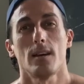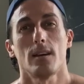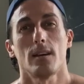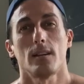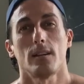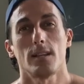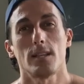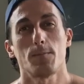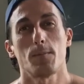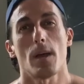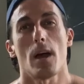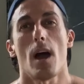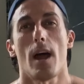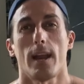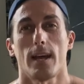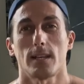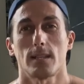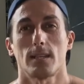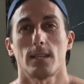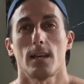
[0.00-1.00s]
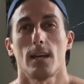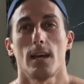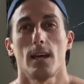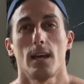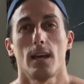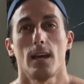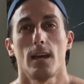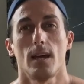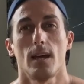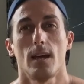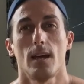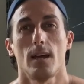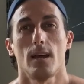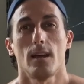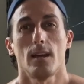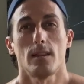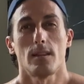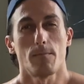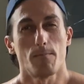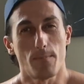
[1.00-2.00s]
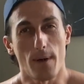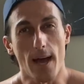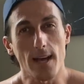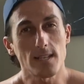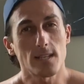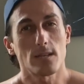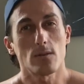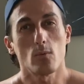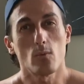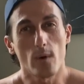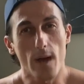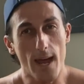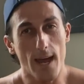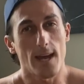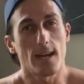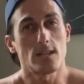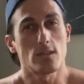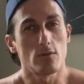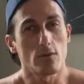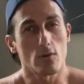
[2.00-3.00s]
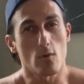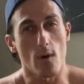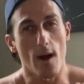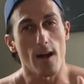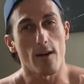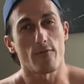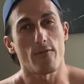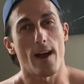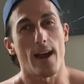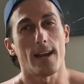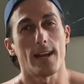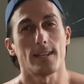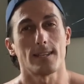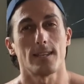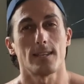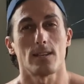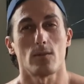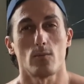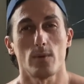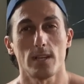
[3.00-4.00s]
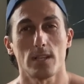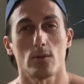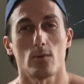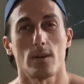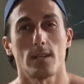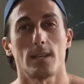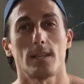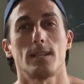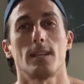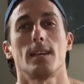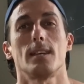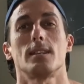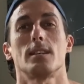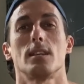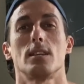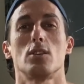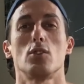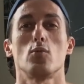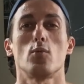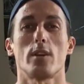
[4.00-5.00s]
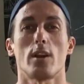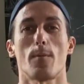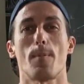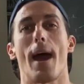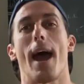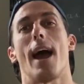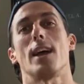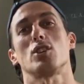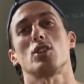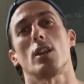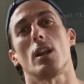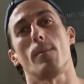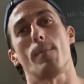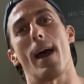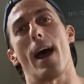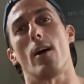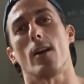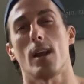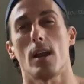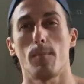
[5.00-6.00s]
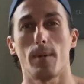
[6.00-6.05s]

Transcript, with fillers: let's be honest. The best way to acquire finances and resources is to do what you're passionate about in the